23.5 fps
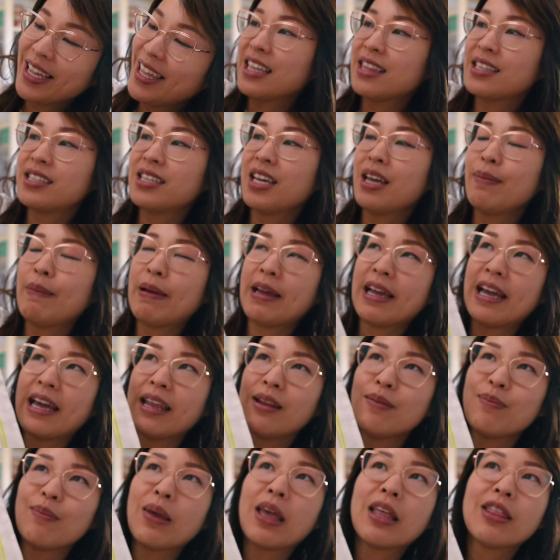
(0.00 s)
At the time I
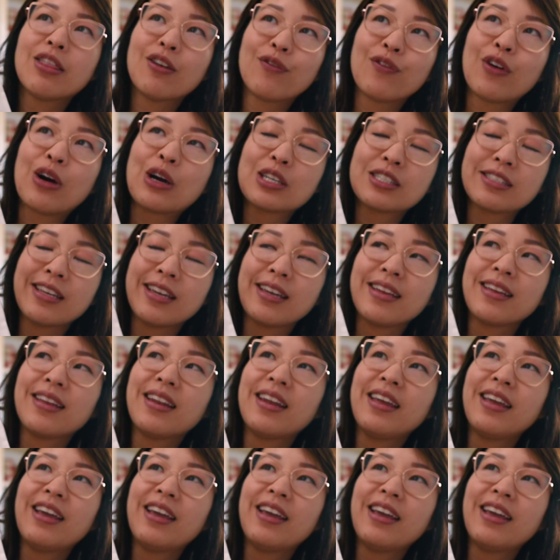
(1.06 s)
hadn't made the fox yet.